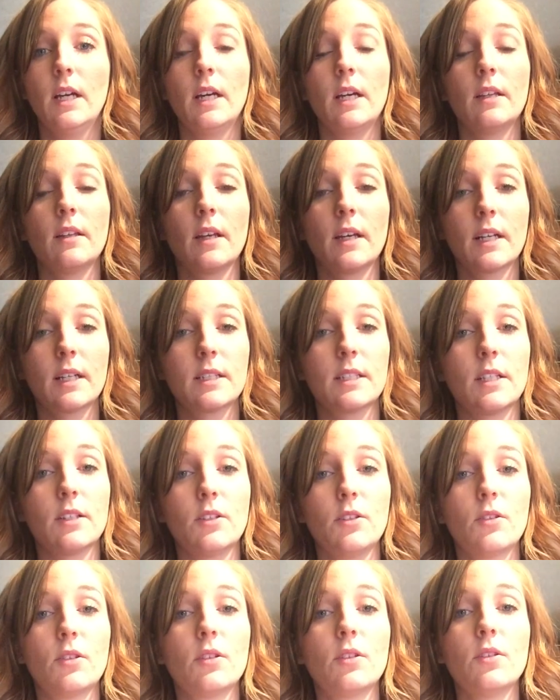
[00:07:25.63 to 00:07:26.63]
And like I
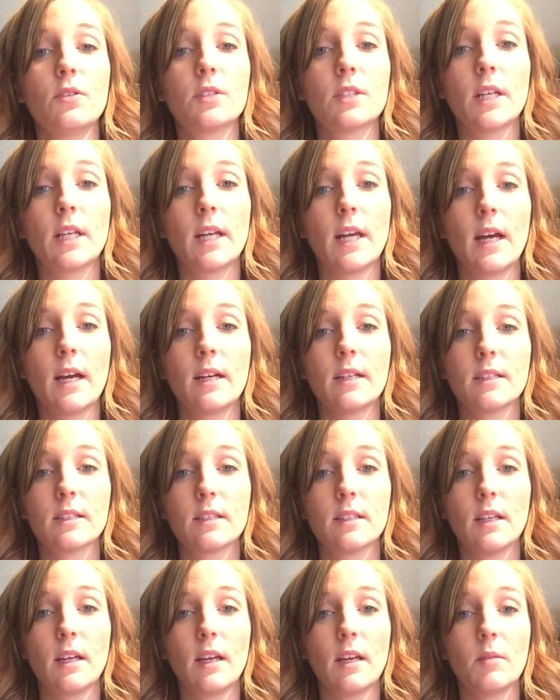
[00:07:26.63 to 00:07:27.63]
said, you can use that
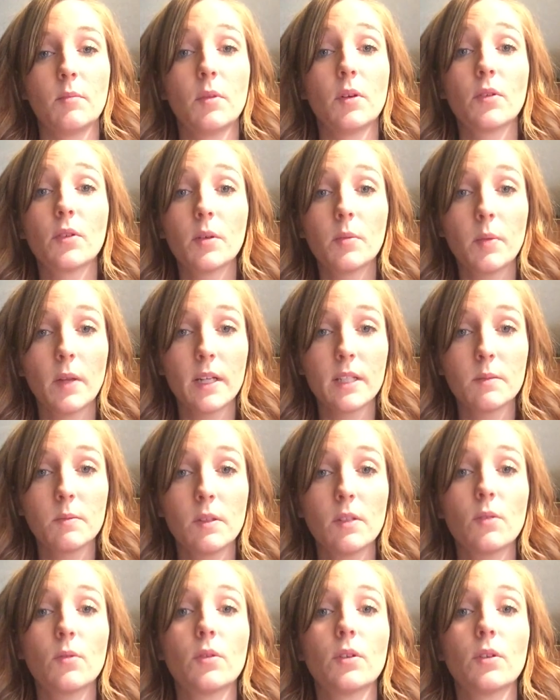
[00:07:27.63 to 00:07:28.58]
as a meal replacement,